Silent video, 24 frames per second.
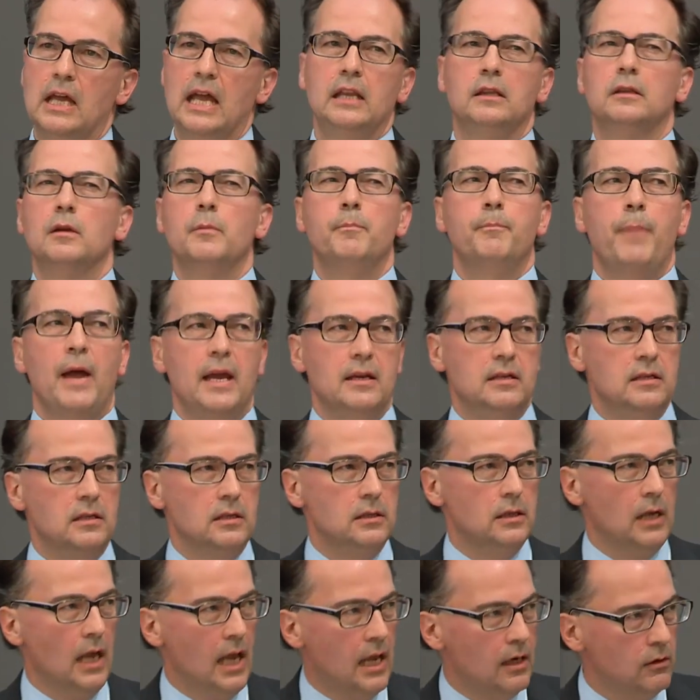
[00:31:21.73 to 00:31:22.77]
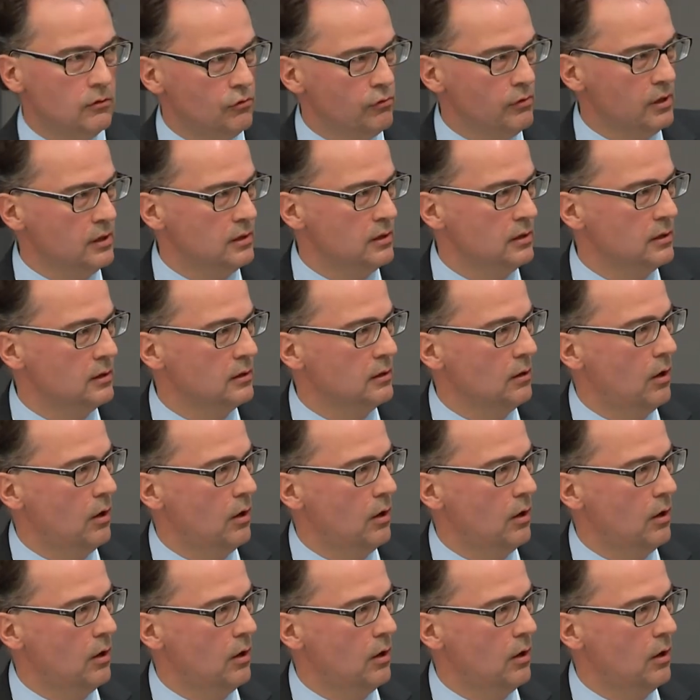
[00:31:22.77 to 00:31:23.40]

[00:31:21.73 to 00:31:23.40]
in the best interest